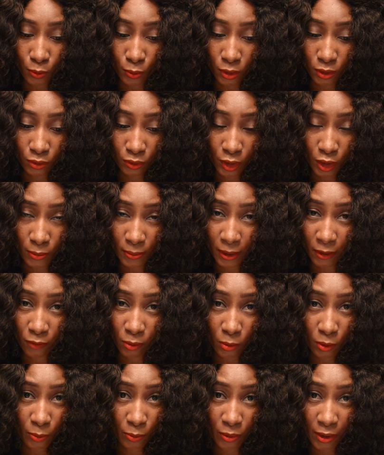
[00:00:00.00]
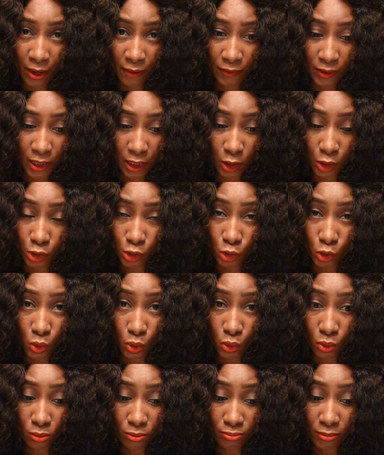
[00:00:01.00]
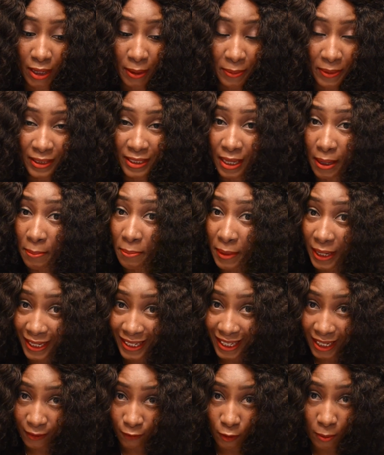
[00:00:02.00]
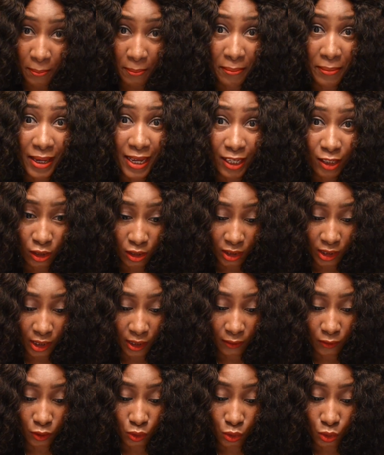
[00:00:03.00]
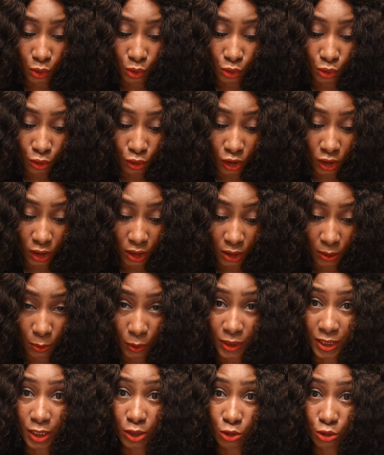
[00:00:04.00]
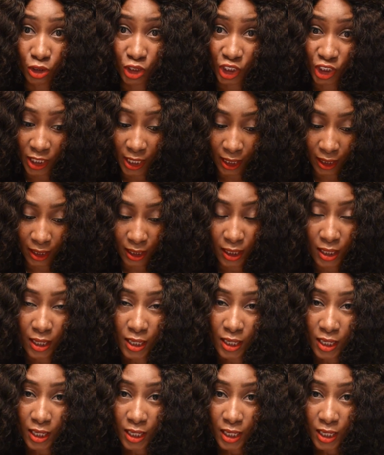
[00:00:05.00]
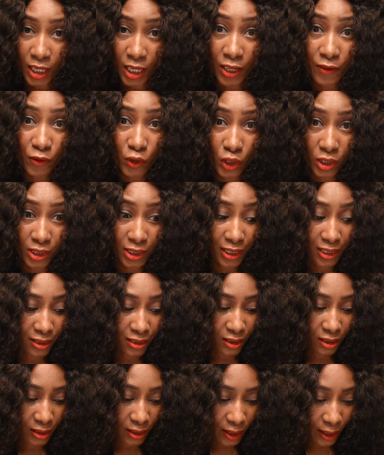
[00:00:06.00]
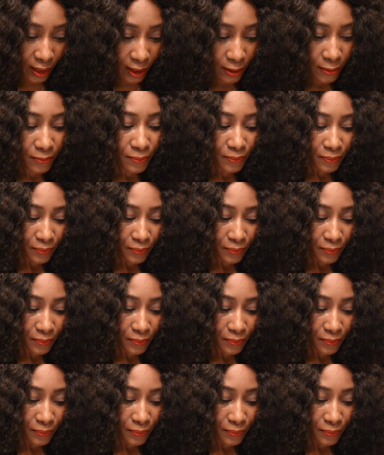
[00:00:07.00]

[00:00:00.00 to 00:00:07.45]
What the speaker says: But when you buy from a private, I don't know, maybe they may give or may not give. So it's important to check if those things are there.